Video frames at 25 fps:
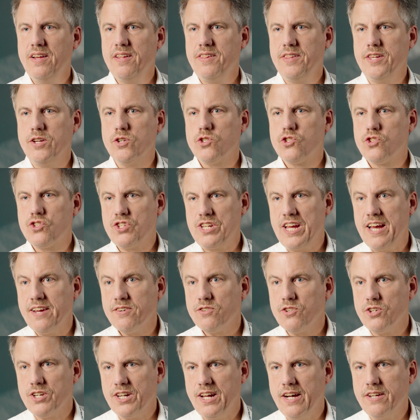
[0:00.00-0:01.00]
They are
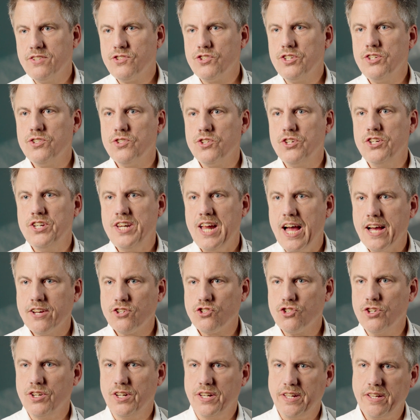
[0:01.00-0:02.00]
standardized
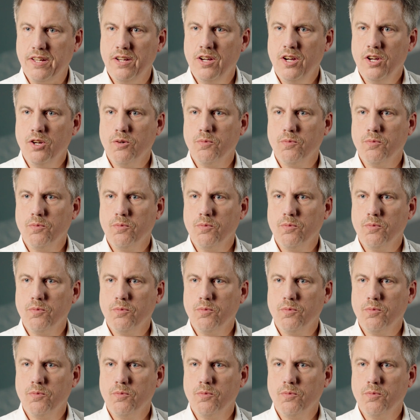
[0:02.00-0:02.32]
internationally,